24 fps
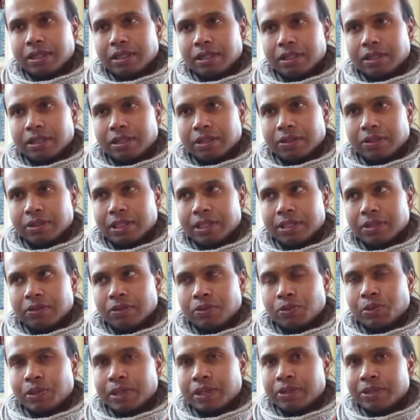you know, or
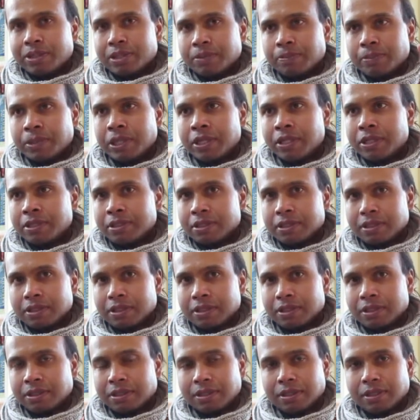whether it's a
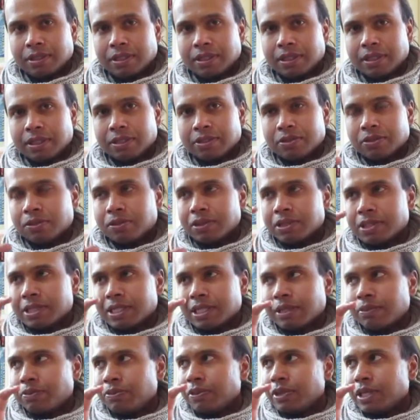person it's all the
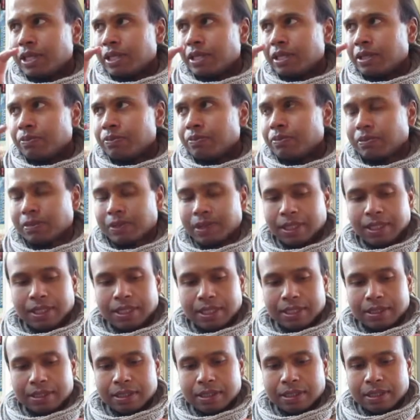same thing.
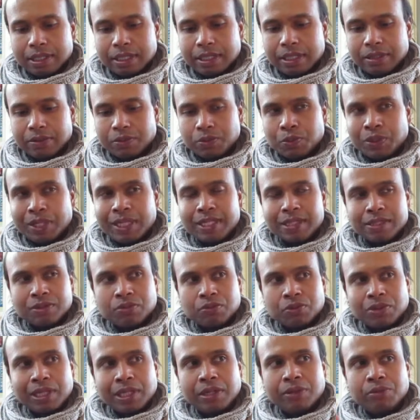It's like when it's
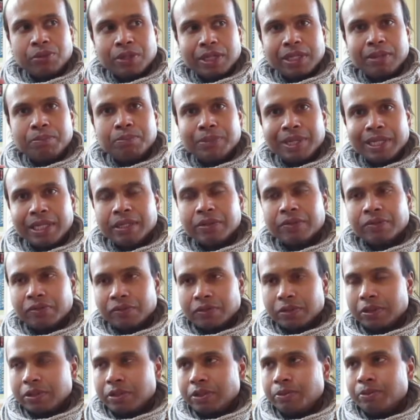really, really
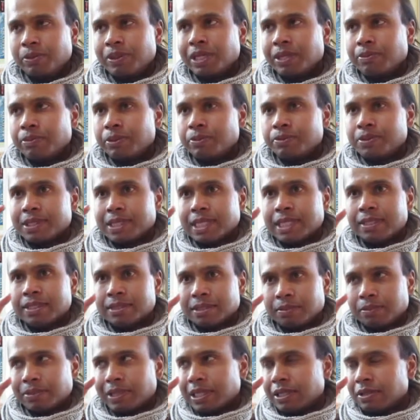meaningful, you become
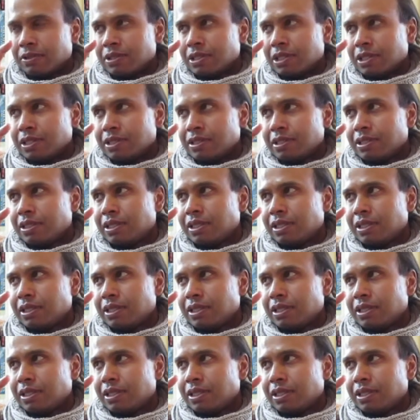obsessed about it.